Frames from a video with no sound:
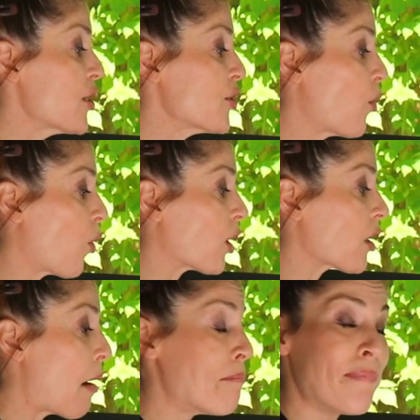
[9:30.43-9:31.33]

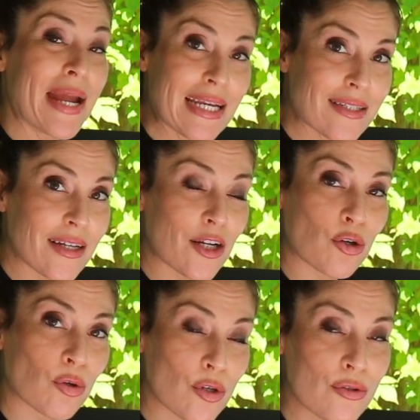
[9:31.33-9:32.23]
your basic
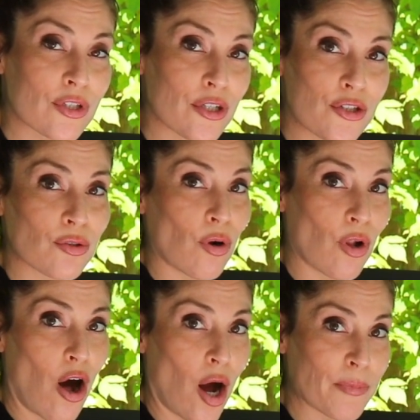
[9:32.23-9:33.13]
cruise
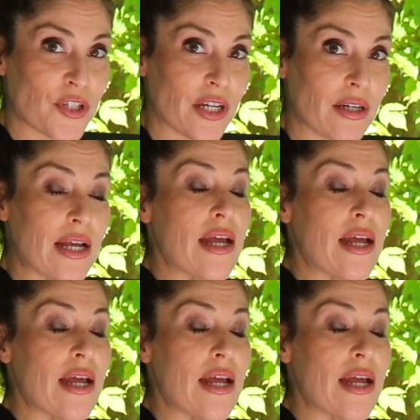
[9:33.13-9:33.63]
control option.